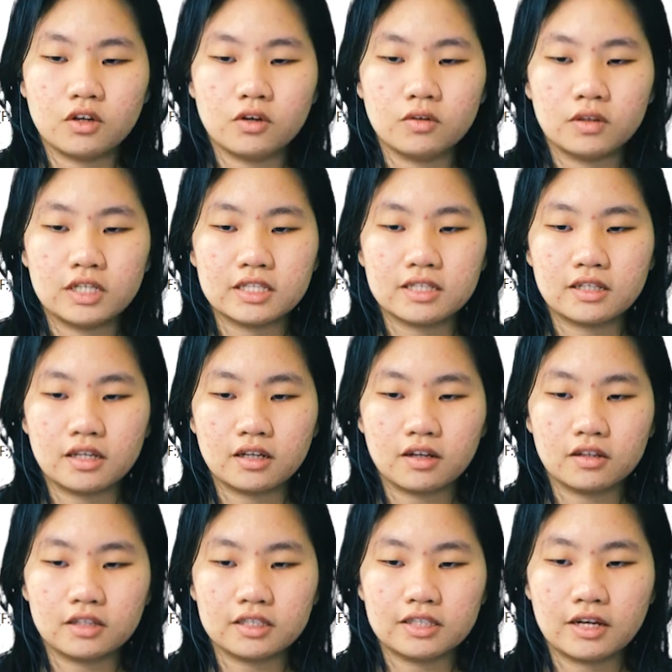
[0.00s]
So let's
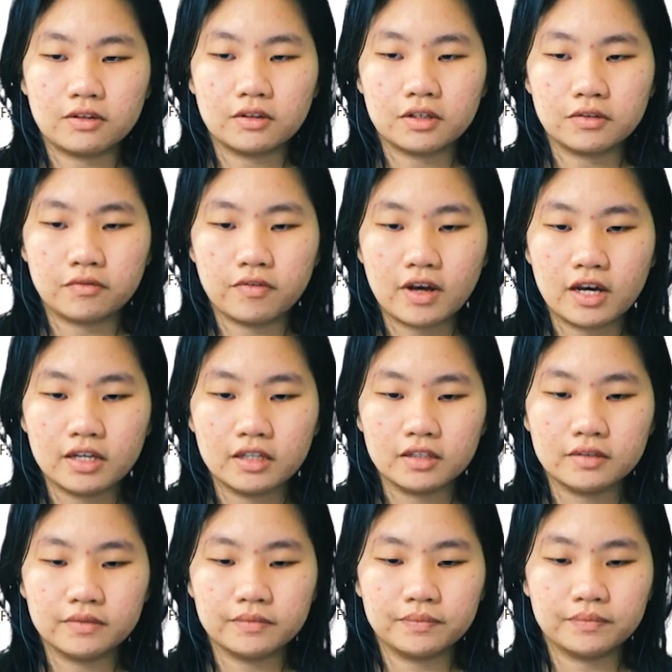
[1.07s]
click on the downloaded
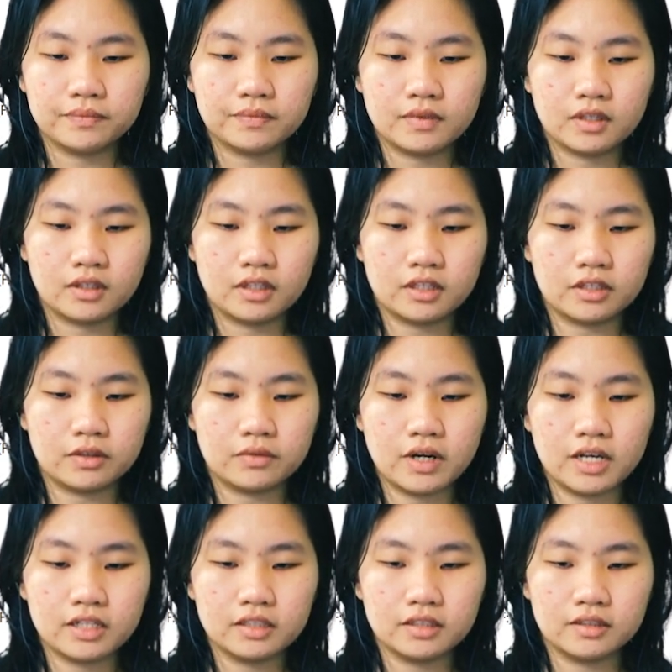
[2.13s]
file, click
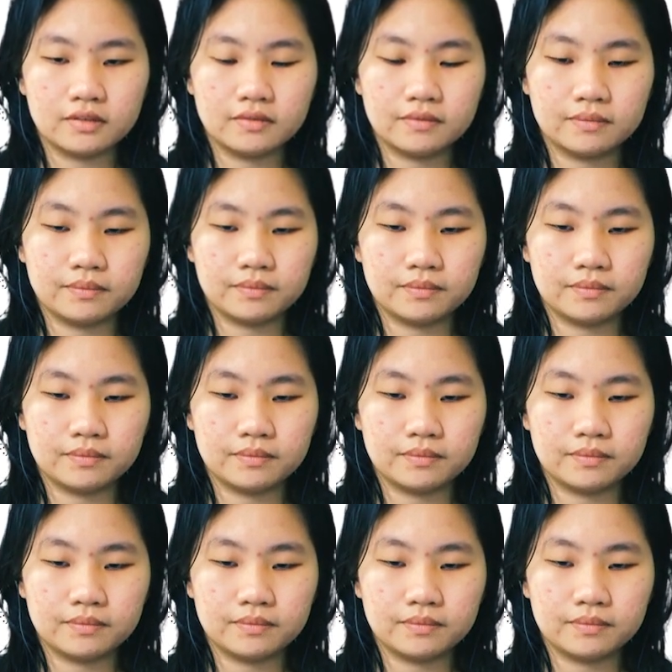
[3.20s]
run,